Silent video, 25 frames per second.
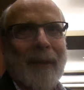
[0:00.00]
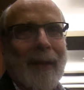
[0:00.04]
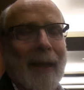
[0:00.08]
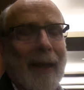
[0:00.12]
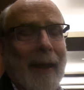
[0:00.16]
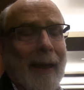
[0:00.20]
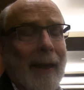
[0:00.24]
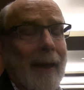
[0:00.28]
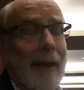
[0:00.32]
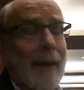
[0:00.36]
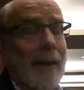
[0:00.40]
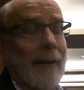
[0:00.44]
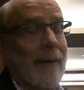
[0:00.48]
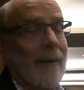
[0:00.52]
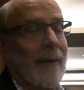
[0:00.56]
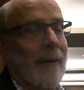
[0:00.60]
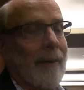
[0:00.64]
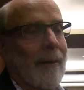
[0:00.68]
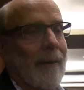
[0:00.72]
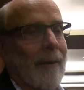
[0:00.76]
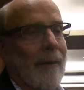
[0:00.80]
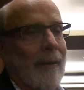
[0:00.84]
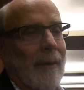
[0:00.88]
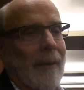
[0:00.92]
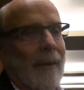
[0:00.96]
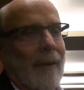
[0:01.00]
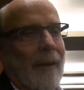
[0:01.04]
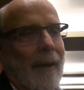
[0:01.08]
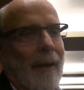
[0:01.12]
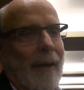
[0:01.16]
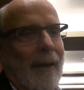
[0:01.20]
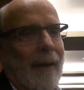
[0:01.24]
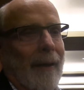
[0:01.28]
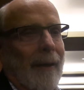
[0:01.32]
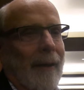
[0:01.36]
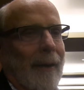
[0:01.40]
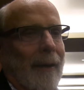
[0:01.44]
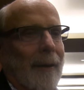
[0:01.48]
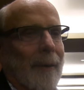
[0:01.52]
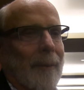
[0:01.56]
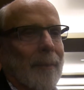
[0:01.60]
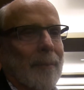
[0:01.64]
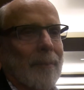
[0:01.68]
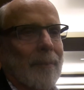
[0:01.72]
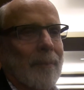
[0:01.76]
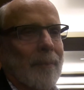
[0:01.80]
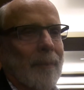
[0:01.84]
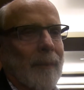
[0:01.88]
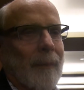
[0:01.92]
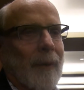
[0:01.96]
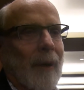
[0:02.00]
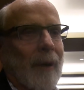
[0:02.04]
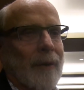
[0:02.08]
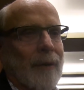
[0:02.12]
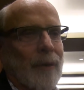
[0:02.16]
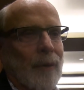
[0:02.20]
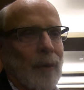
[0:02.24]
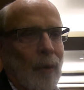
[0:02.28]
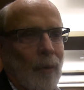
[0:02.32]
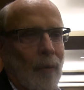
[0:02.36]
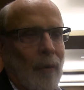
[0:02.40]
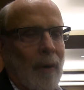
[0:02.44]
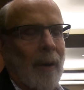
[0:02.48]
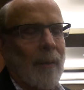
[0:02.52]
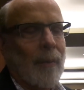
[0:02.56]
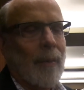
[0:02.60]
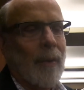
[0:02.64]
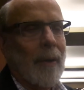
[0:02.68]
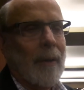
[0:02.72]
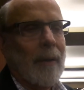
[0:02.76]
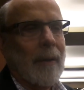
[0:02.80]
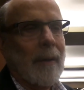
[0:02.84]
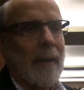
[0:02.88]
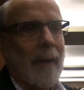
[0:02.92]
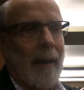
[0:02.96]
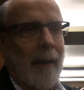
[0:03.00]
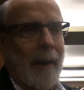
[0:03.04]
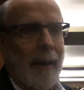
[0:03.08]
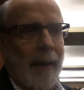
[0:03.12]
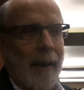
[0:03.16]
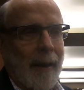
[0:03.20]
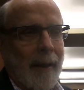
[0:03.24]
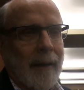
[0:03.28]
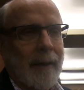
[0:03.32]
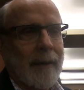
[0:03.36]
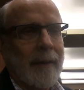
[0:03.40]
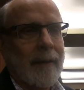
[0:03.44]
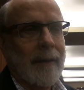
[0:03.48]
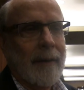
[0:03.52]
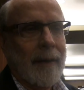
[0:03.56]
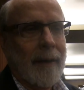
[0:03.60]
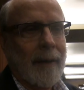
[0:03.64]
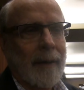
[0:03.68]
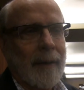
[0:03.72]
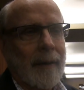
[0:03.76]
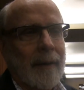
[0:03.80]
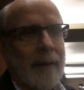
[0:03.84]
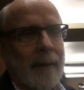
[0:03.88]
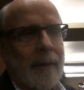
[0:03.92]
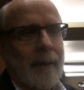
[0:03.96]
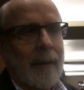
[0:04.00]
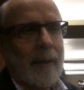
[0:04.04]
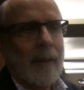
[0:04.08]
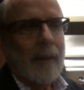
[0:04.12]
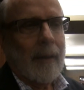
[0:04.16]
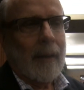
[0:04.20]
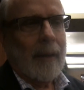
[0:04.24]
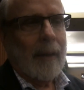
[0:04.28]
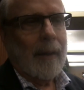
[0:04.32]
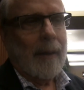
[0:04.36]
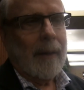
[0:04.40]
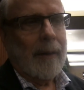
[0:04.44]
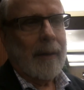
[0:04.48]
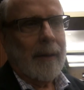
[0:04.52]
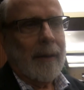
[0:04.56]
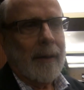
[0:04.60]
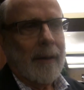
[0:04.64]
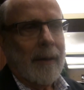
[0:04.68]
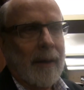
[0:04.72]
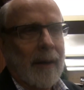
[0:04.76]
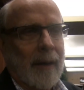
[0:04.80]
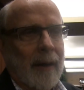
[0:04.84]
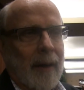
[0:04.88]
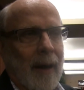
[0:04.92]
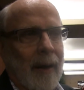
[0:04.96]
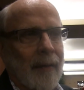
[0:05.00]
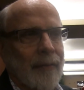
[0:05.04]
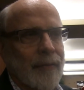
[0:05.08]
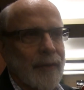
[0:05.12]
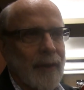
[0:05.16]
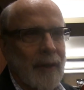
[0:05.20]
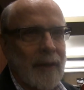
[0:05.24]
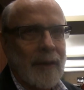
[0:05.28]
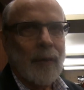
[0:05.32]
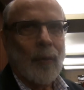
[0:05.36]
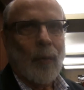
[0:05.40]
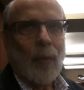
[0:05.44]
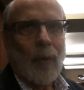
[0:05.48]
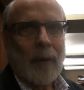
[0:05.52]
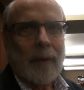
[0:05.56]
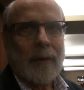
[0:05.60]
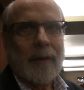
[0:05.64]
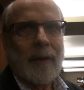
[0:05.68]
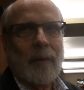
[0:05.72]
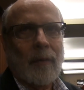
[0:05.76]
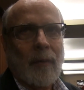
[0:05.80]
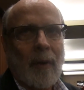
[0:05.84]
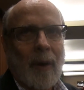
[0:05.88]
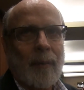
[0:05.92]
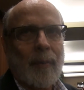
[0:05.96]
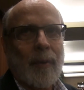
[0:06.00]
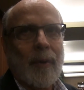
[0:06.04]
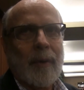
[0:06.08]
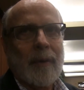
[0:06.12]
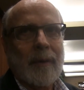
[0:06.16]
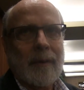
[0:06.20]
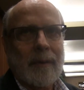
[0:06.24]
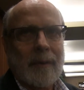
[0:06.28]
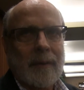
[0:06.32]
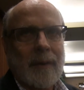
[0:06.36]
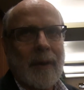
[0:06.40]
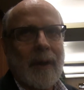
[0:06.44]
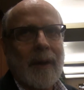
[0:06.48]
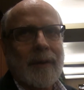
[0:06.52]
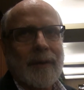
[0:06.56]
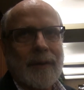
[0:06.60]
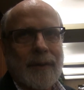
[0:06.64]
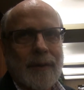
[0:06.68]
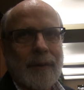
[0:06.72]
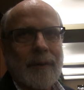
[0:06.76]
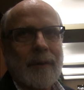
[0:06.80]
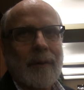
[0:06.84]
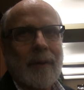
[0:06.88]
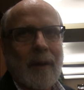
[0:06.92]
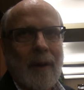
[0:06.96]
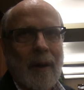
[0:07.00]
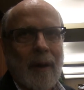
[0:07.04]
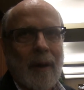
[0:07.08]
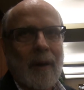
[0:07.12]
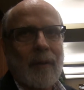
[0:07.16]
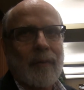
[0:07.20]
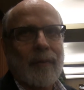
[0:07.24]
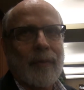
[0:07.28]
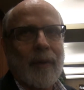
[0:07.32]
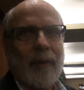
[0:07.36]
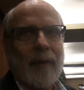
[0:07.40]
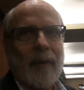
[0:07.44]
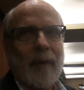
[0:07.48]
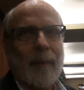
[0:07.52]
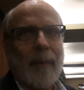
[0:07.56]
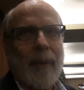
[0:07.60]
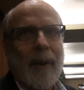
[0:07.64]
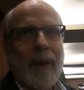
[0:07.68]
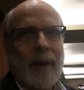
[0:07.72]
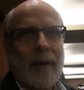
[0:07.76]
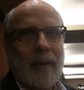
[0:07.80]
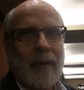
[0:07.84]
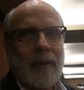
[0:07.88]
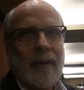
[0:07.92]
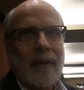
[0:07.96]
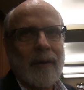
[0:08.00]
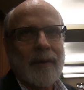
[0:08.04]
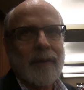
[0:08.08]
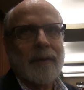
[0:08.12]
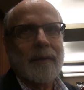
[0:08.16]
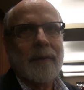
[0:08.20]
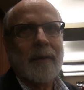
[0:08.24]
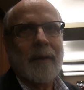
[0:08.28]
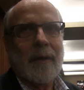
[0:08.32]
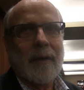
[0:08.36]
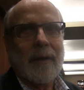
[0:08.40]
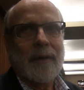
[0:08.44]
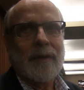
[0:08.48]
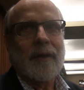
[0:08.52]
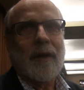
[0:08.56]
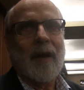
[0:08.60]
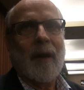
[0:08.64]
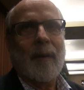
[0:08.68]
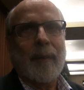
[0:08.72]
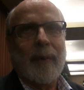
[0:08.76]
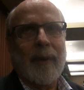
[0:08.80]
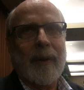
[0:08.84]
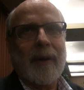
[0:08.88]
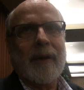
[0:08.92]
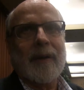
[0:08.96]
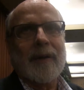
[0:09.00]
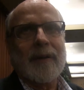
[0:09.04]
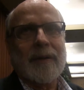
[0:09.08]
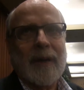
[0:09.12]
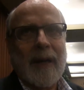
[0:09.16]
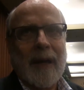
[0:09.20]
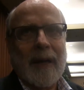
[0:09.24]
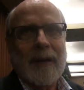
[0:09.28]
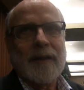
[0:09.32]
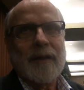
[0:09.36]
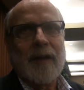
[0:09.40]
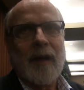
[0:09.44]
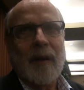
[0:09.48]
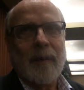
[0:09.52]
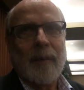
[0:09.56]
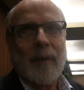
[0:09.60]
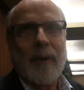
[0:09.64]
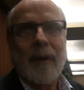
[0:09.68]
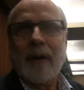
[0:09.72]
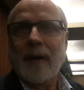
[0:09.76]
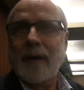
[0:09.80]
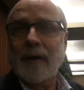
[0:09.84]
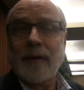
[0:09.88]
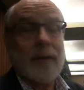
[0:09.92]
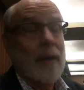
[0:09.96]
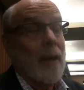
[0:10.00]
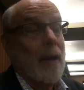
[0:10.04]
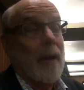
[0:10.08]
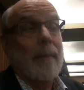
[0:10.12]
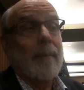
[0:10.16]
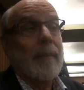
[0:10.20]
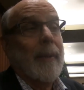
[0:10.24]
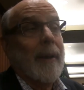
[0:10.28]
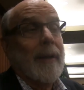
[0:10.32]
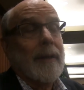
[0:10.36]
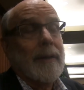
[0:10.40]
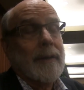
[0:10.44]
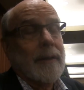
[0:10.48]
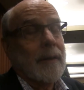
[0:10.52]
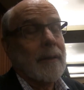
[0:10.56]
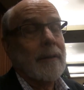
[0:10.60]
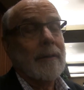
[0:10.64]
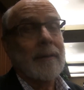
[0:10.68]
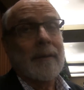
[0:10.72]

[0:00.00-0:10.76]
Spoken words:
And got to know Robert, and I've seen the work that Robert does for other Packard. His company, his dad's company, is amazing.